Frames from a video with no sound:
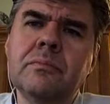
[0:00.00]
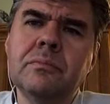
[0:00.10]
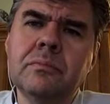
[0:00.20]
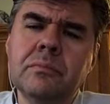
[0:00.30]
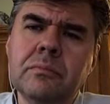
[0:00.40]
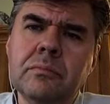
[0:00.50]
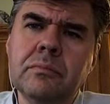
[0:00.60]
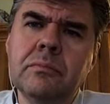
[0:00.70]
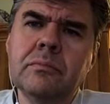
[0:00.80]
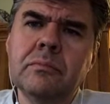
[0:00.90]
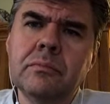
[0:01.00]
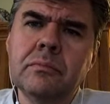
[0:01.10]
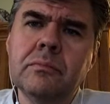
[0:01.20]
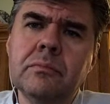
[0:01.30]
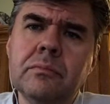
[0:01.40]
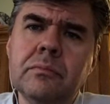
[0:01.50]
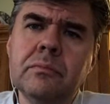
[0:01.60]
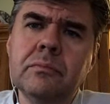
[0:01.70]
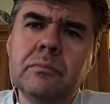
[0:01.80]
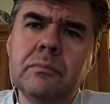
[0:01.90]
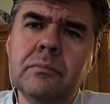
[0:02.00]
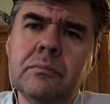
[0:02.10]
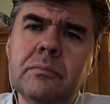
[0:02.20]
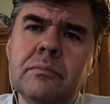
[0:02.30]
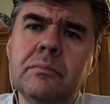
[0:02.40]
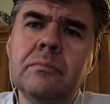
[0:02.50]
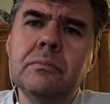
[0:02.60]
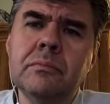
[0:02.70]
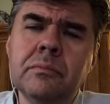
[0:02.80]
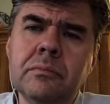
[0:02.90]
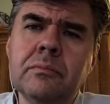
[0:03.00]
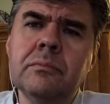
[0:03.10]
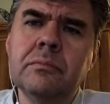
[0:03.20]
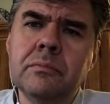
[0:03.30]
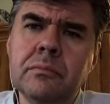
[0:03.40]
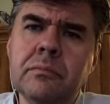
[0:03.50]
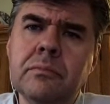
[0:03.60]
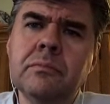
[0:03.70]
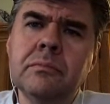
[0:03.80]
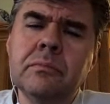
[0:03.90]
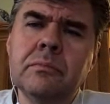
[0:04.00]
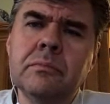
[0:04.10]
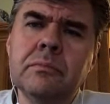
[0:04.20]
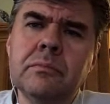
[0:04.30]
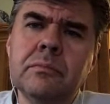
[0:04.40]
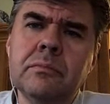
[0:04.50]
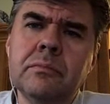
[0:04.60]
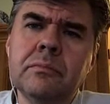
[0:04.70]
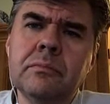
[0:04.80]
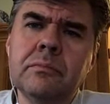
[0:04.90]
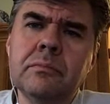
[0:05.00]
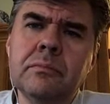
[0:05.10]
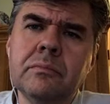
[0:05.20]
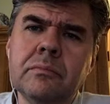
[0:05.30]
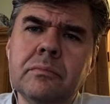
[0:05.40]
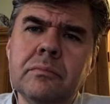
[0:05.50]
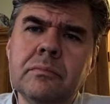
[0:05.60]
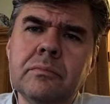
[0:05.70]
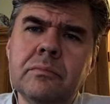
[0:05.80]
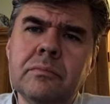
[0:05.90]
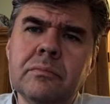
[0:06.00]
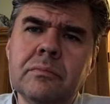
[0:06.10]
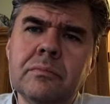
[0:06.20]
(not speaking)